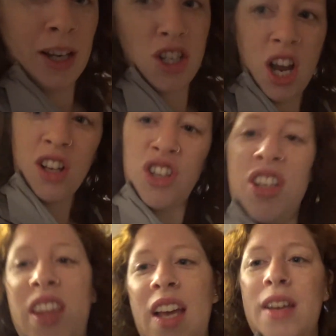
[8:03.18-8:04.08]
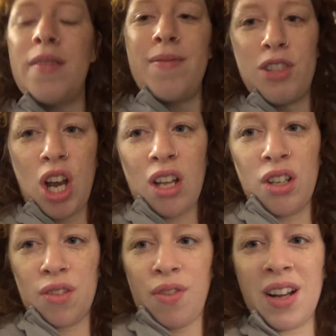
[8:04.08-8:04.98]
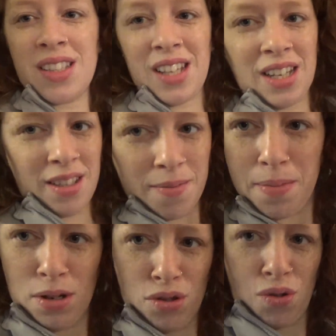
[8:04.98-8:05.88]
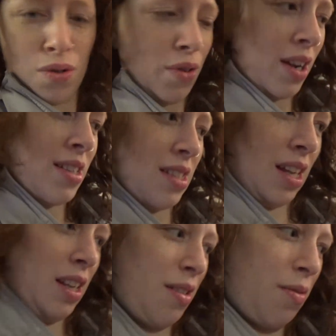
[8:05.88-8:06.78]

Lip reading: like, childhood friends, like, middle school friends, like,